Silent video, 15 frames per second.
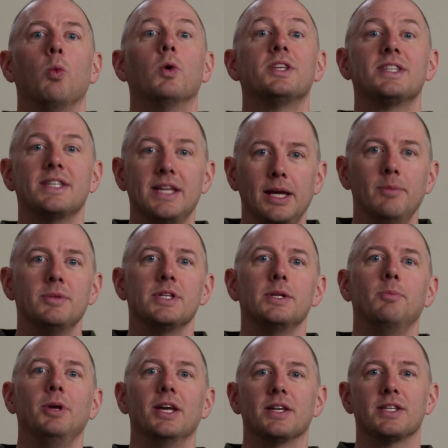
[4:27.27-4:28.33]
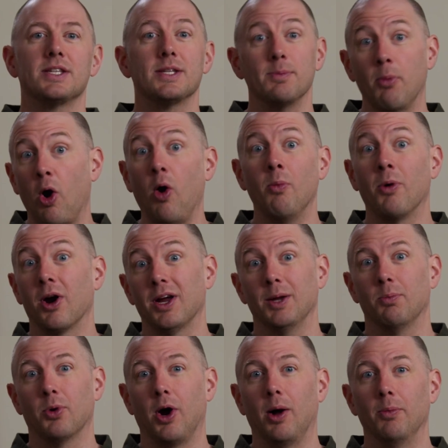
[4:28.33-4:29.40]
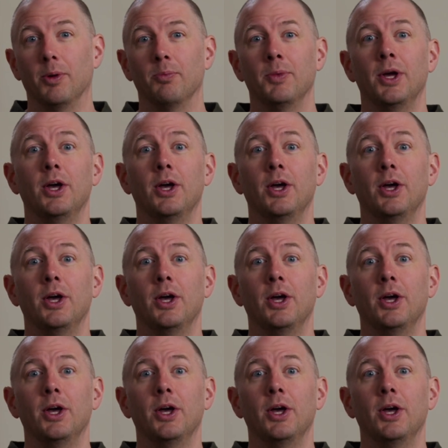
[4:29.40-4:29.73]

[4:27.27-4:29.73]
What seems to be a small market problem